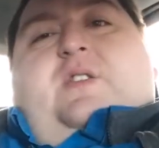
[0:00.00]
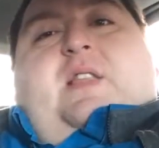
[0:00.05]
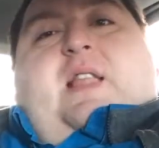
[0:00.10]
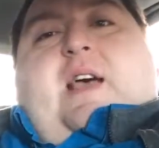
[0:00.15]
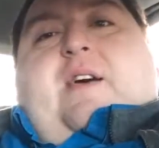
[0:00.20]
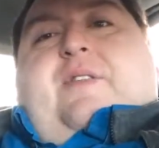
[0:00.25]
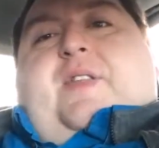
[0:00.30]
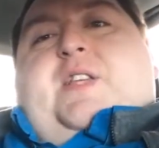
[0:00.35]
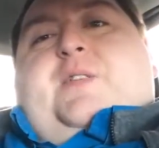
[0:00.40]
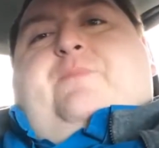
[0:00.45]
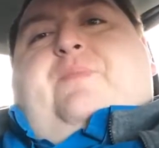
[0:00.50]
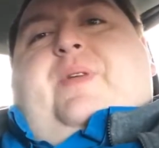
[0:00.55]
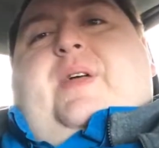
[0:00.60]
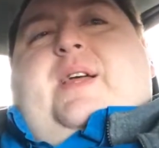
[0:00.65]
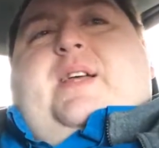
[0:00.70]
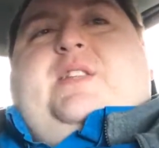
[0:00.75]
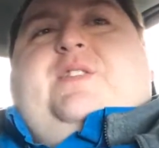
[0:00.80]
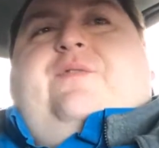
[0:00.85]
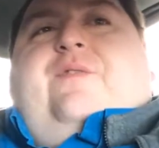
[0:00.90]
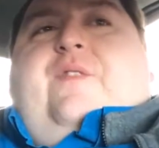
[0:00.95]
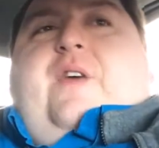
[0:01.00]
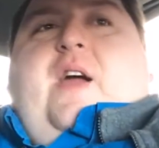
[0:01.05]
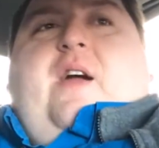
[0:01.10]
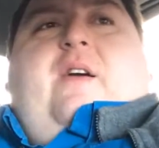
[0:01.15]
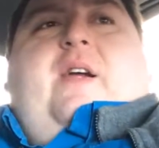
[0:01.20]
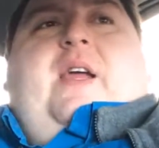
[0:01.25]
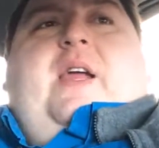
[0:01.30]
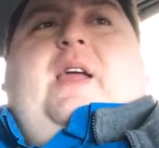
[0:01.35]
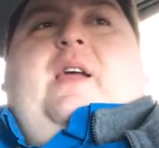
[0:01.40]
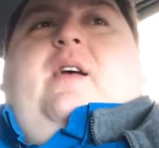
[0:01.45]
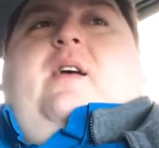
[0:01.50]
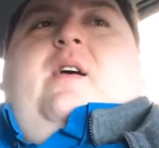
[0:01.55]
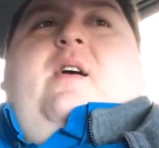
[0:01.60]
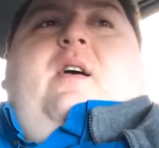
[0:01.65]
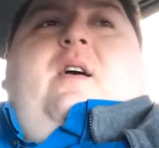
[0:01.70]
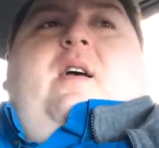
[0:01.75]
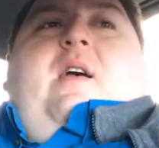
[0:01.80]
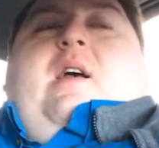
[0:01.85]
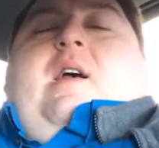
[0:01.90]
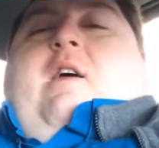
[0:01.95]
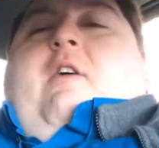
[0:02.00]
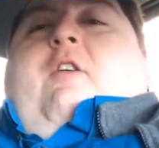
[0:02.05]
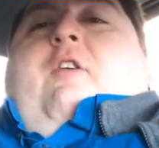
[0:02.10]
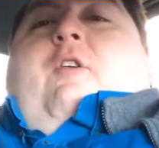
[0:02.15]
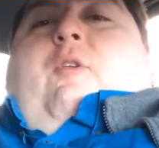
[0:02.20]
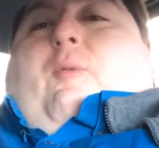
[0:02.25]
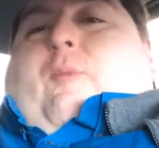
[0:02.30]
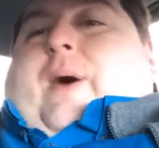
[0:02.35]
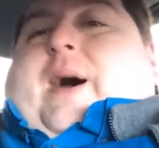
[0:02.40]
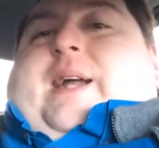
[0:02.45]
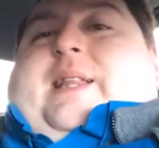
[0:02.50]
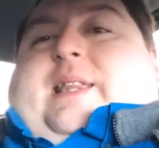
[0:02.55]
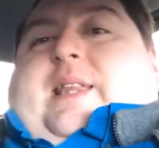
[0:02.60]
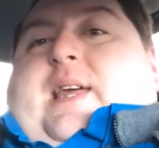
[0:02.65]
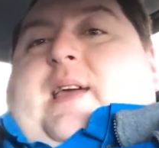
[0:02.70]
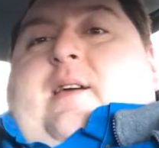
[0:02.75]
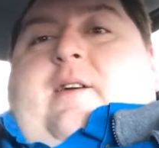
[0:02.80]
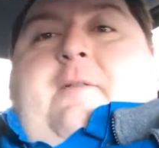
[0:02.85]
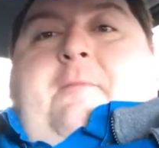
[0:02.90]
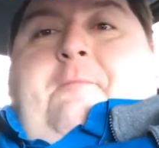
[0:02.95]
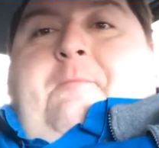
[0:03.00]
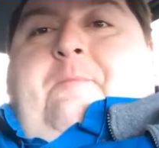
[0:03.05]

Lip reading: Now these plans vary widely.